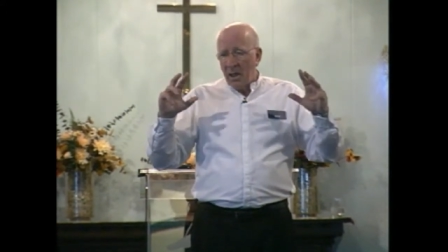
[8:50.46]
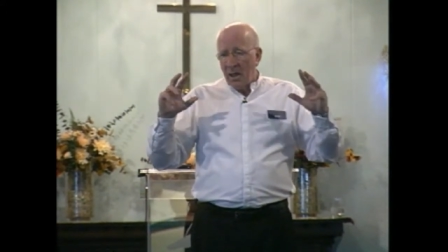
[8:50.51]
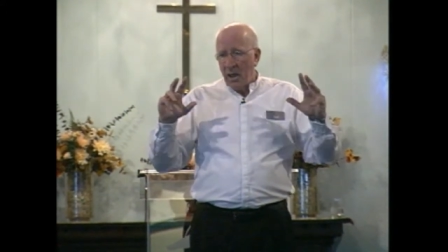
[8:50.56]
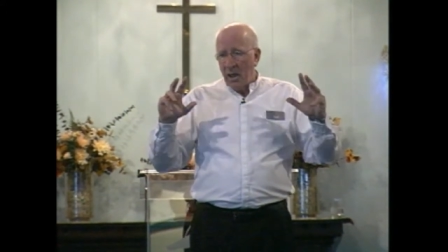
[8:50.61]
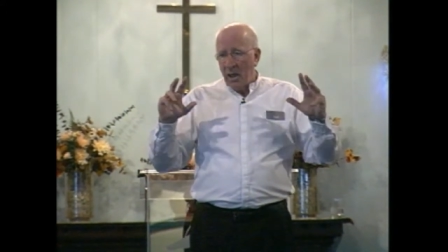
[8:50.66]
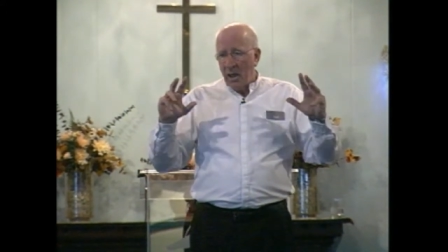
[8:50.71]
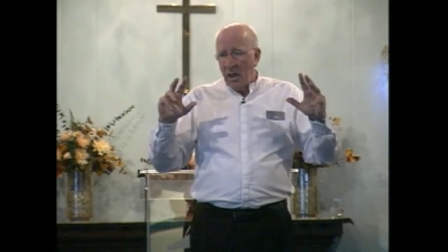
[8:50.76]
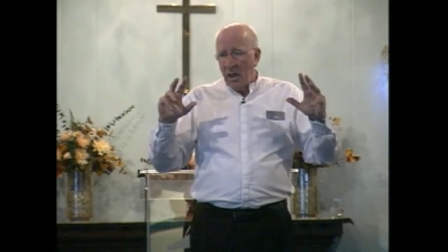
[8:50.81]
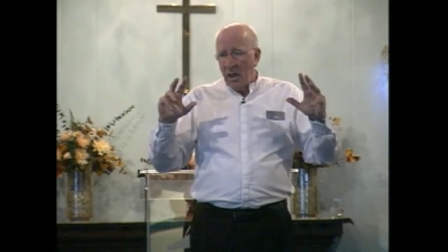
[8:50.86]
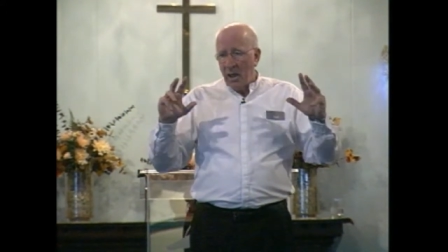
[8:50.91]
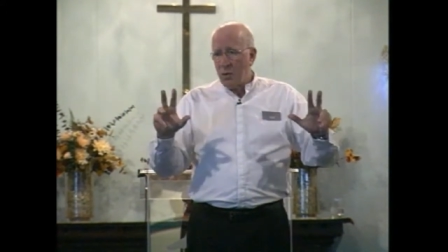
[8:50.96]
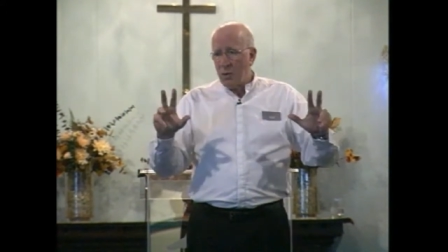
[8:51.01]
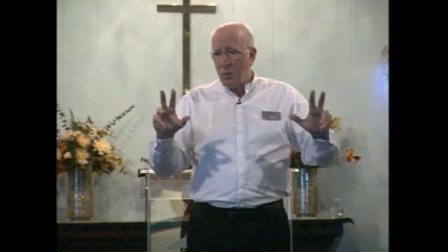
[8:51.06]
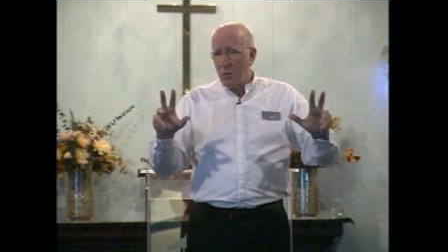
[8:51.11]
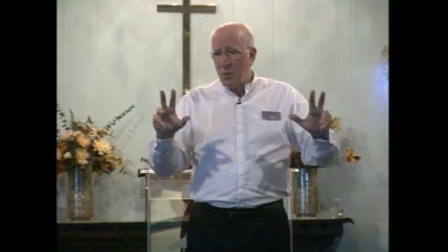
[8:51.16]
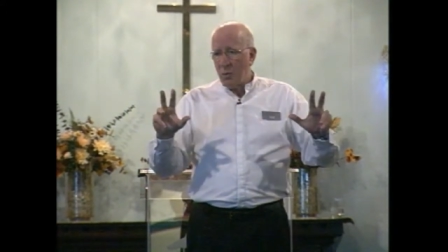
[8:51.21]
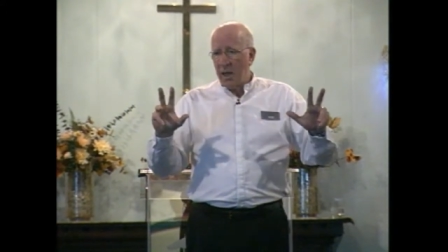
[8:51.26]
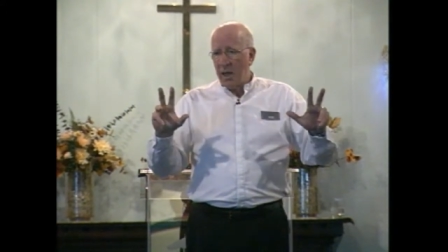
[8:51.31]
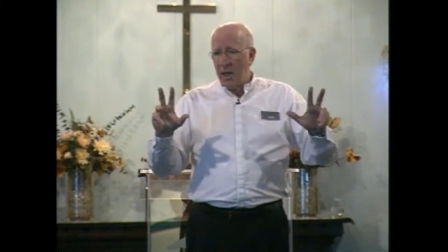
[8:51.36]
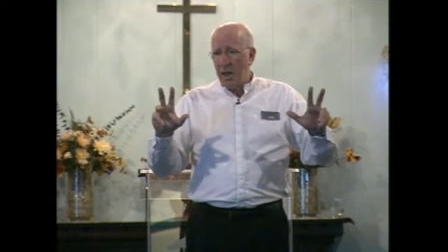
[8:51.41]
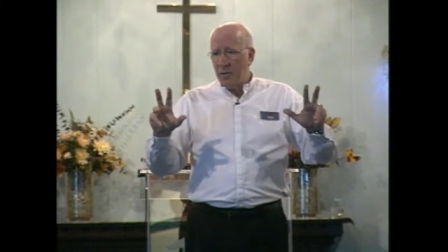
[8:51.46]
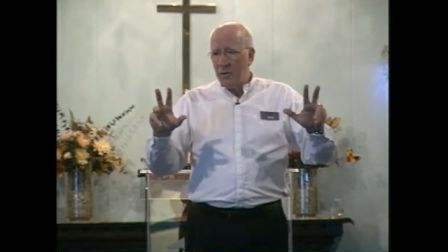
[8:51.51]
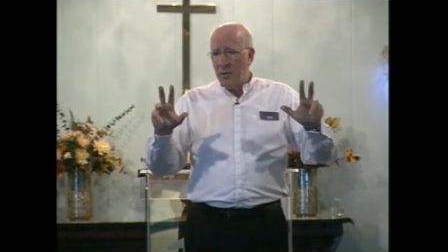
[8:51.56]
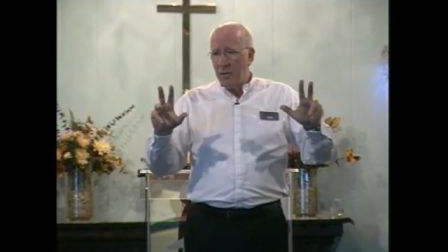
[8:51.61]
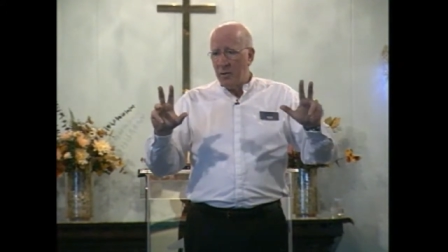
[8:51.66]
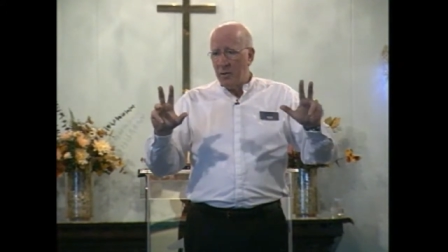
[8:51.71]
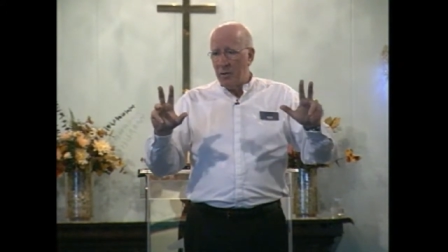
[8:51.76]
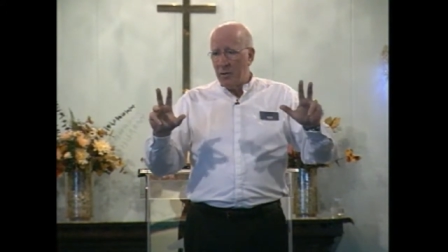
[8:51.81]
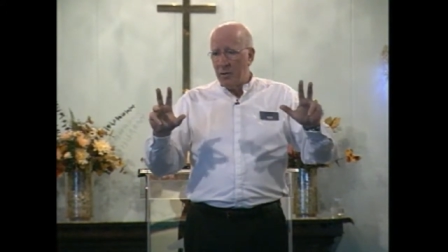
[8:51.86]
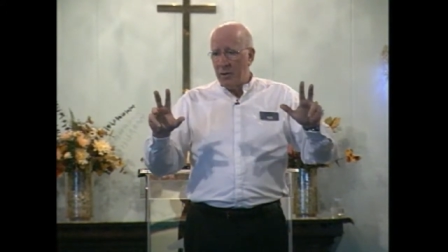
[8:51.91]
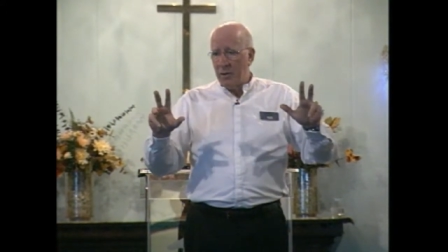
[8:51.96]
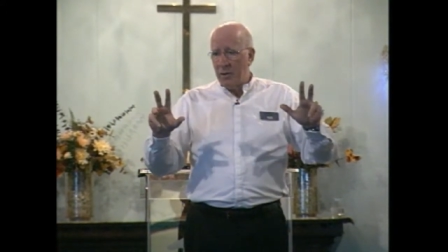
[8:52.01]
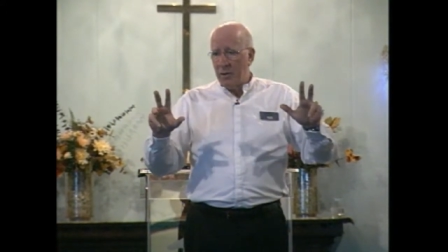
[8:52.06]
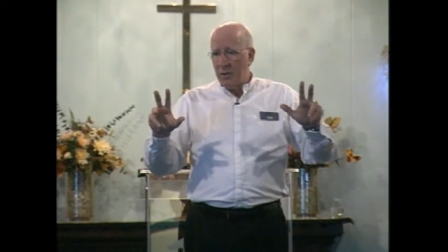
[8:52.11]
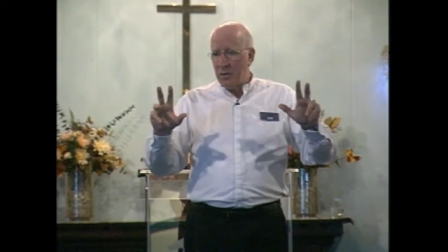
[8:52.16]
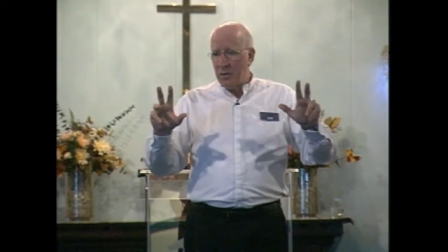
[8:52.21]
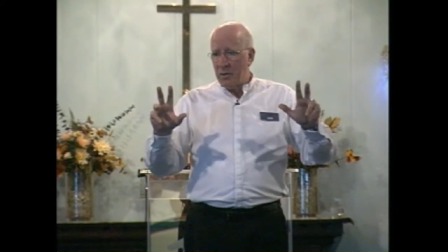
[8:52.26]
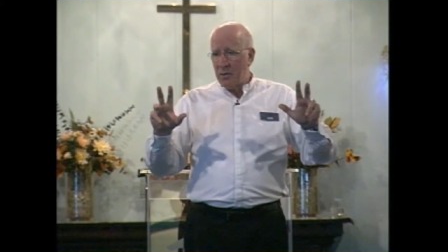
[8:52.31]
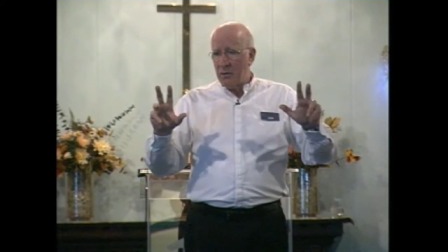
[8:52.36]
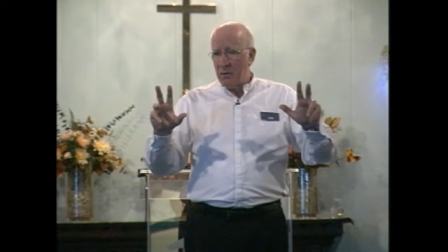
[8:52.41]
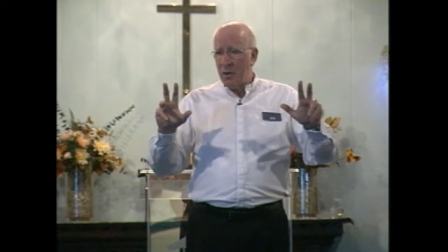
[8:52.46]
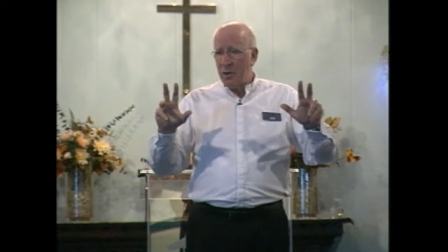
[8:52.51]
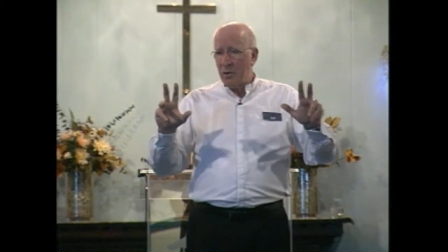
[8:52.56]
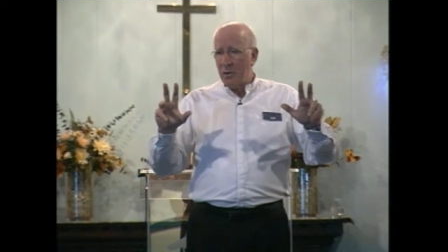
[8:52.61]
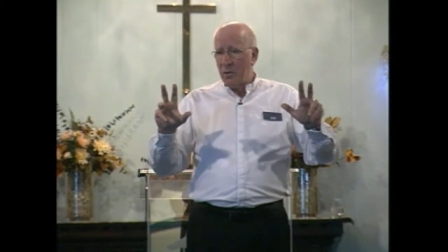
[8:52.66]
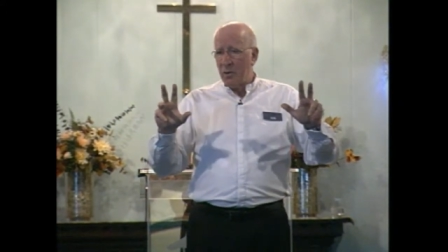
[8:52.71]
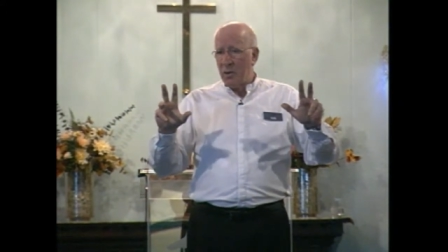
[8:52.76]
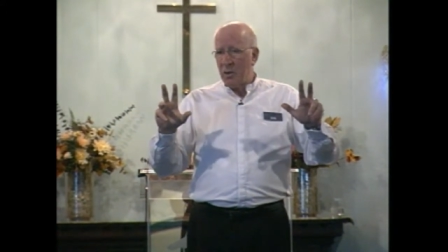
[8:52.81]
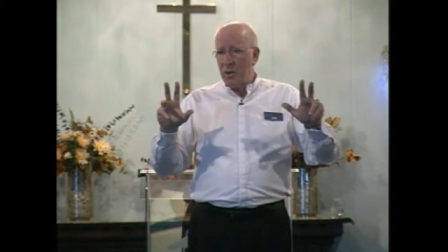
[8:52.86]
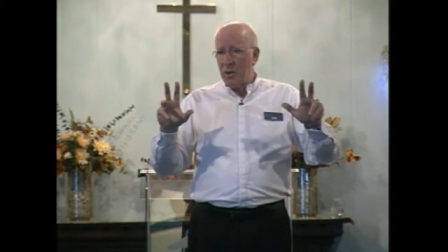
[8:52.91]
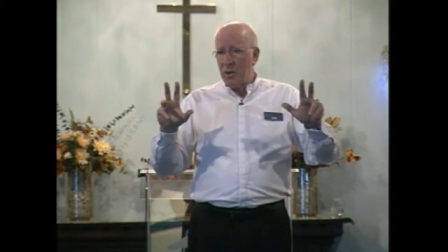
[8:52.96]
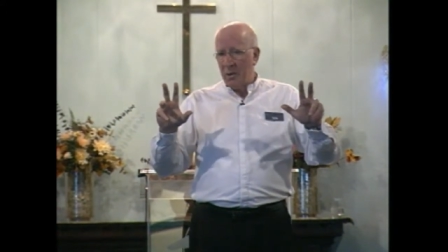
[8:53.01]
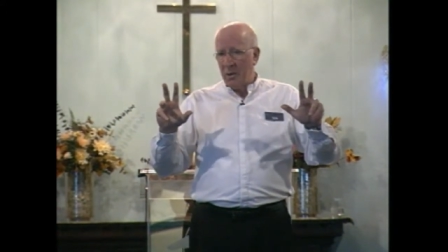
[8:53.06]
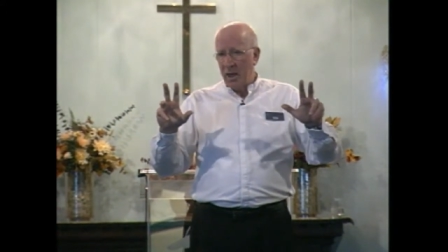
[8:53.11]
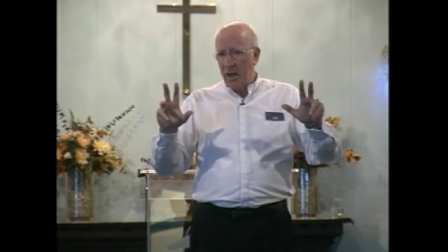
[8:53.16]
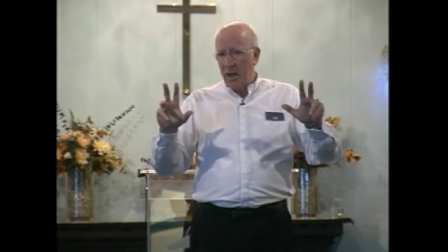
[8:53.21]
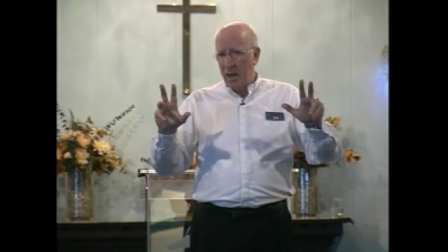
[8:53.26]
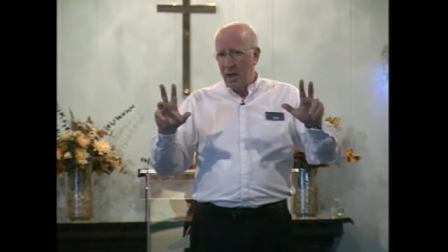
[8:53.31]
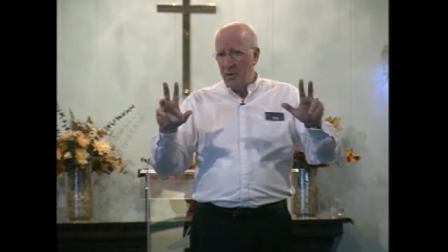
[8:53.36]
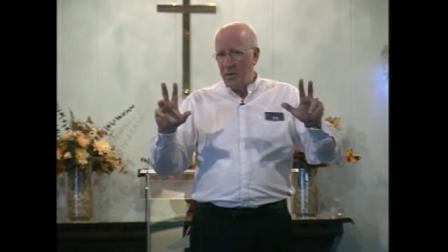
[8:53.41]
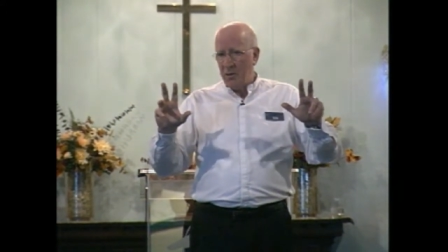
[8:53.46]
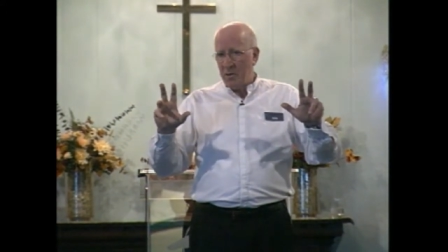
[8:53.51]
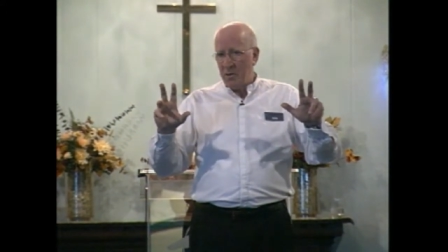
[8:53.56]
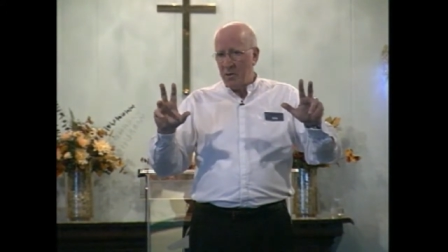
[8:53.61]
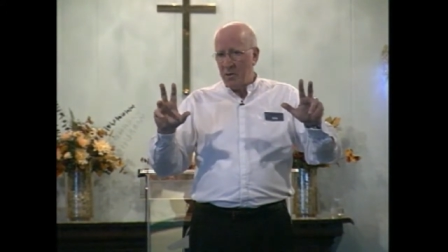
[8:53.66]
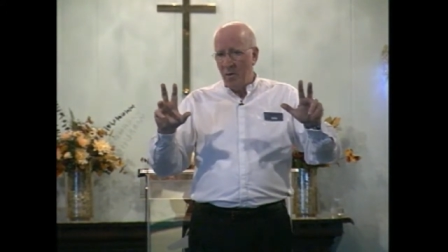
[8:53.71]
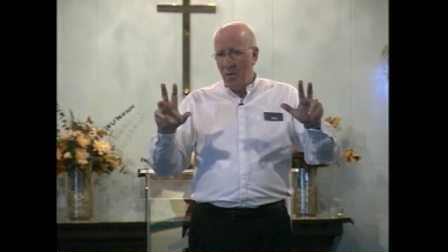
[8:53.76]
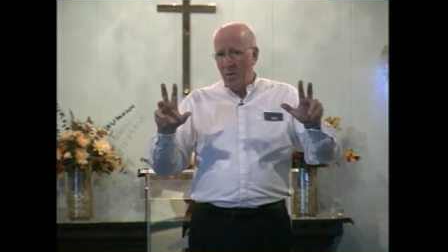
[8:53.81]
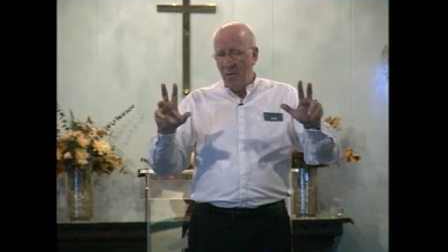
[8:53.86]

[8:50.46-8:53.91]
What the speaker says: And as we enter this sacred space,